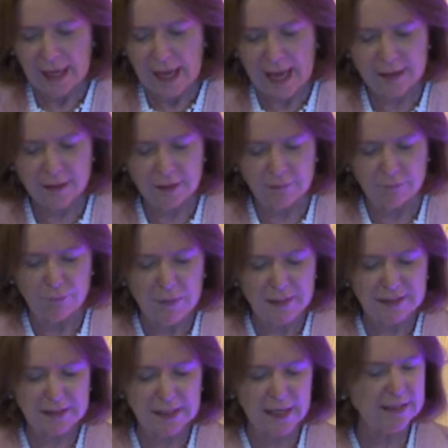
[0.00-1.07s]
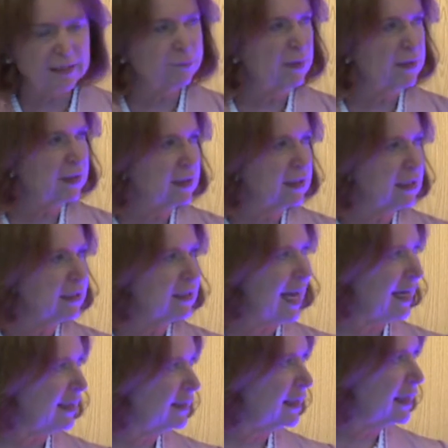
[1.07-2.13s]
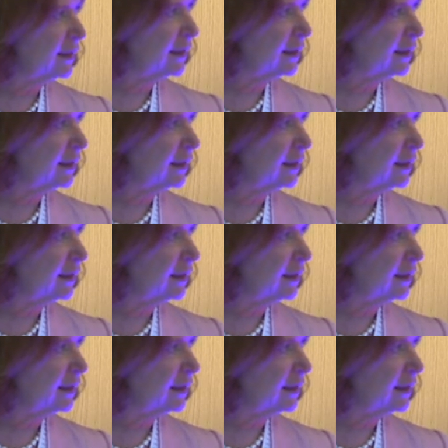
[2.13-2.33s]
and mid-sized businesses' access